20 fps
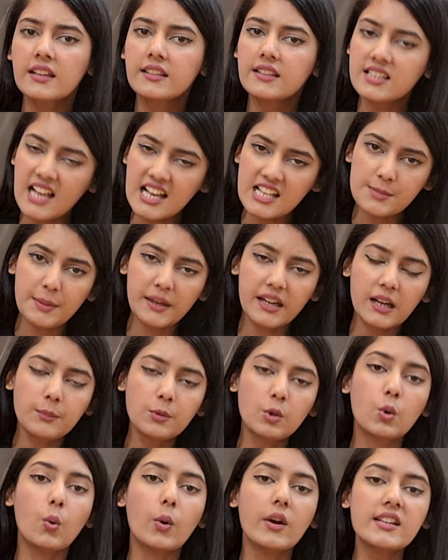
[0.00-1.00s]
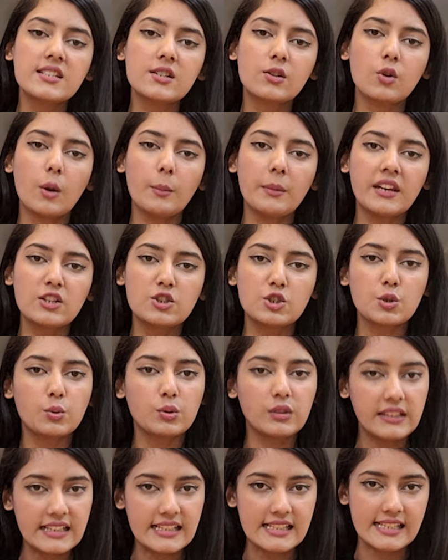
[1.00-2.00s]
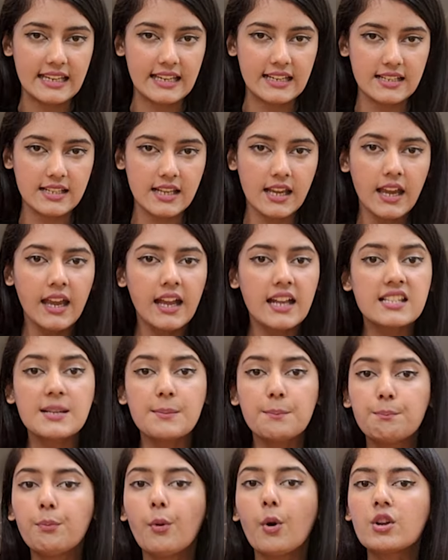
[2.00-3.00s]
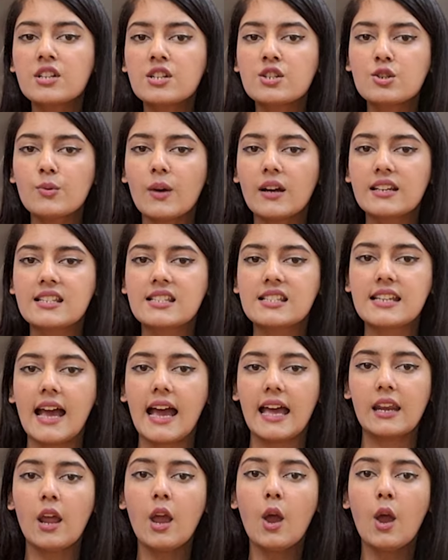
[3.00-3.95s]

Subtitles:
This has become quite a common issue these days. It's important to understand